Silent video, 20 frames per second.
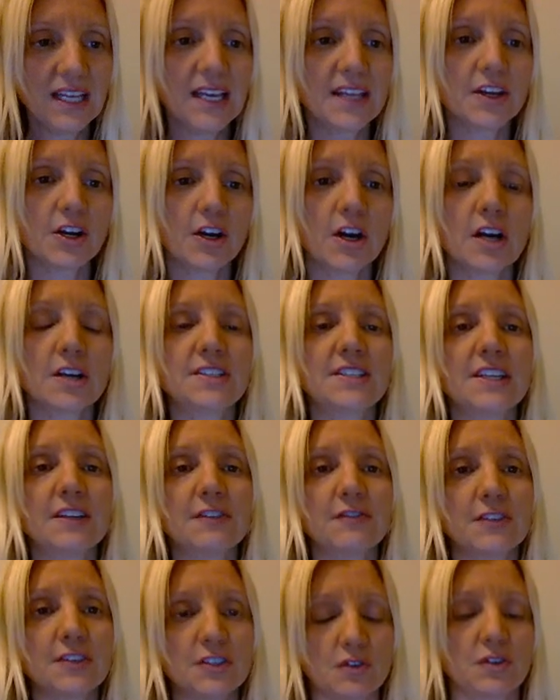There are
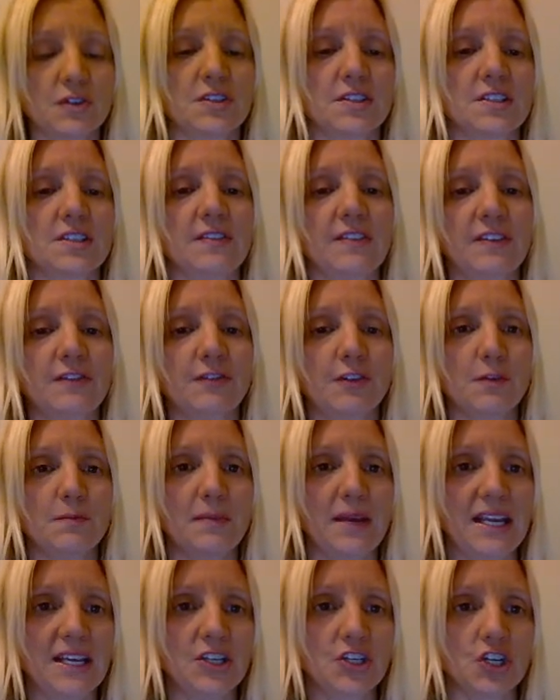different sources of
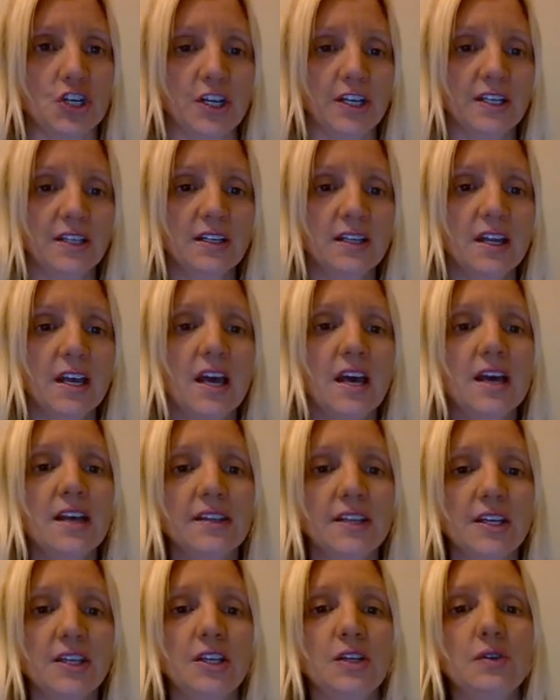information
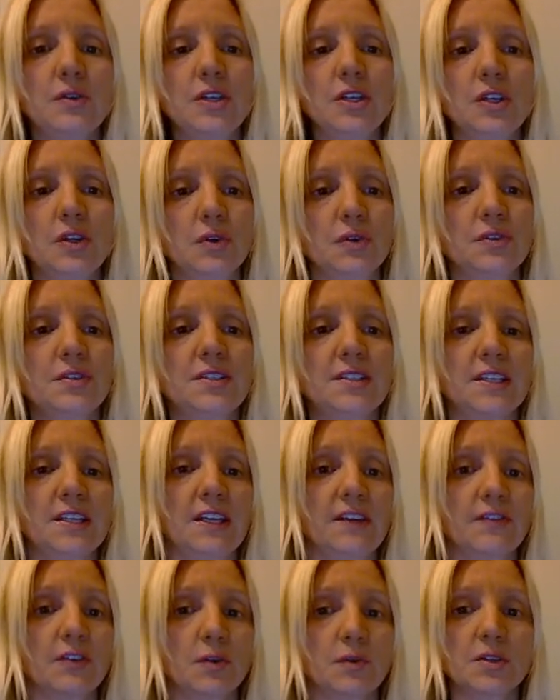that you use to
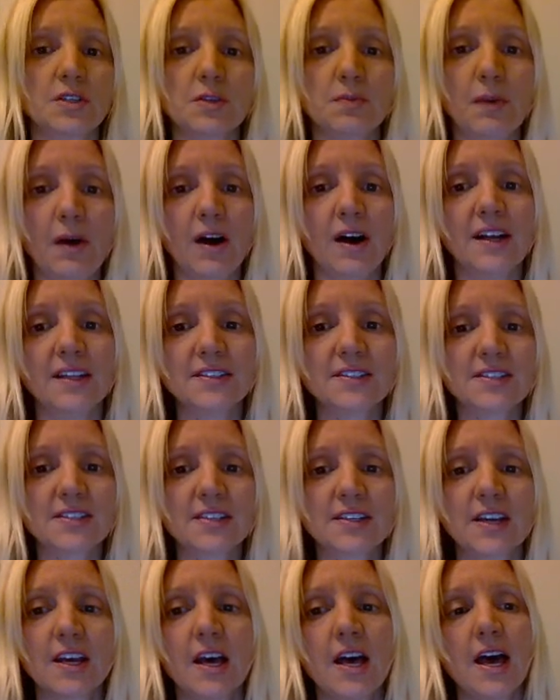give your
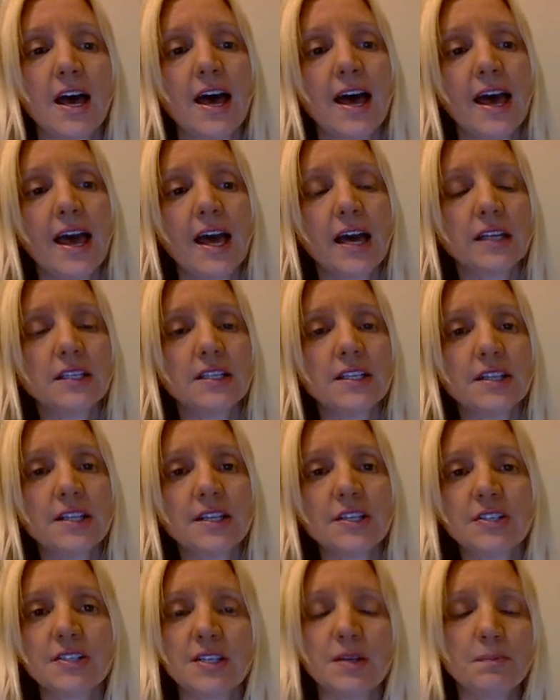response. And
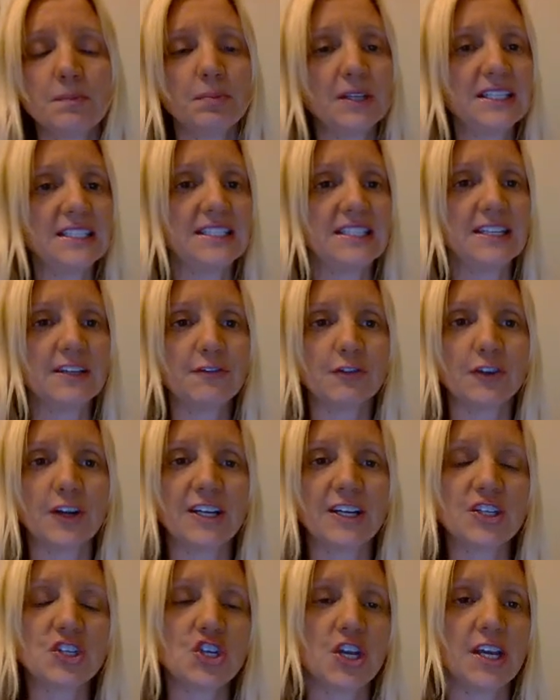this simply
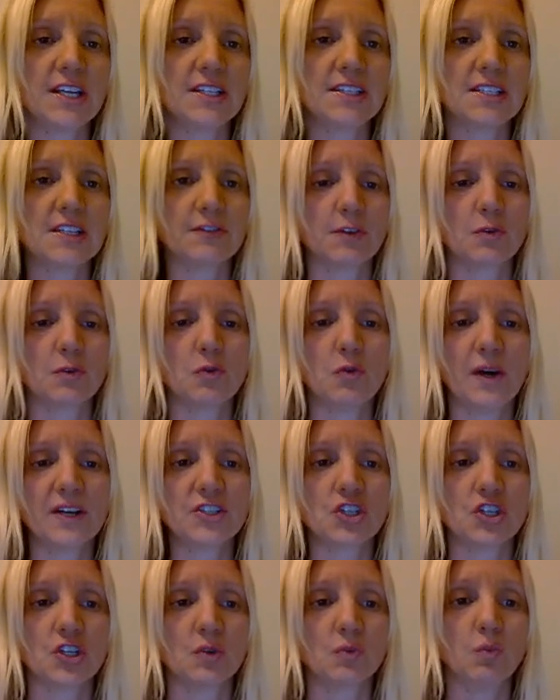differentiates it from
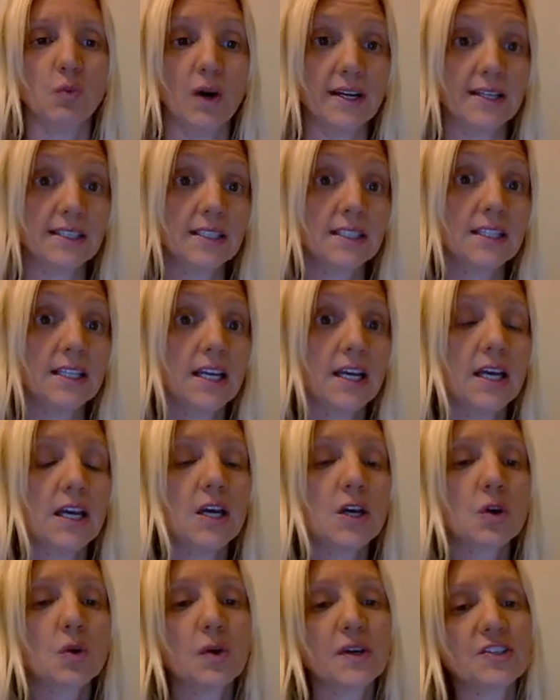question 1.
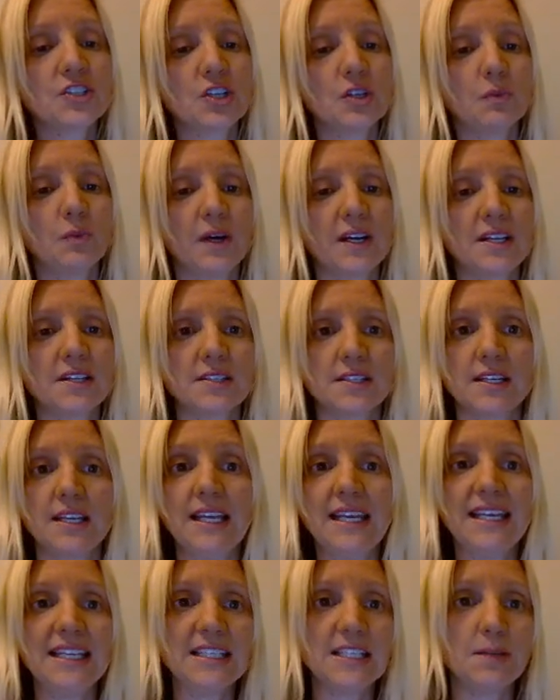Question 1 is an
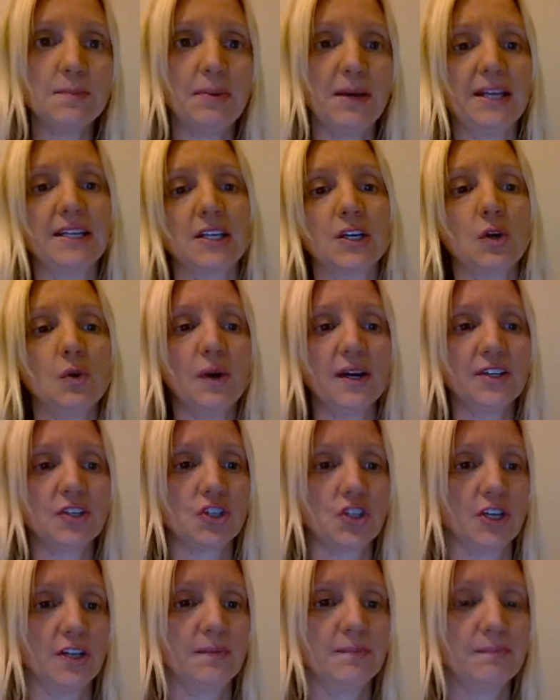independent
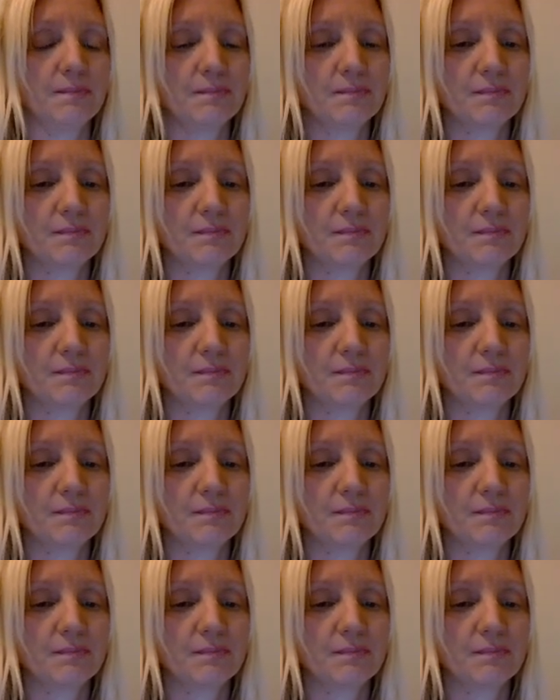question.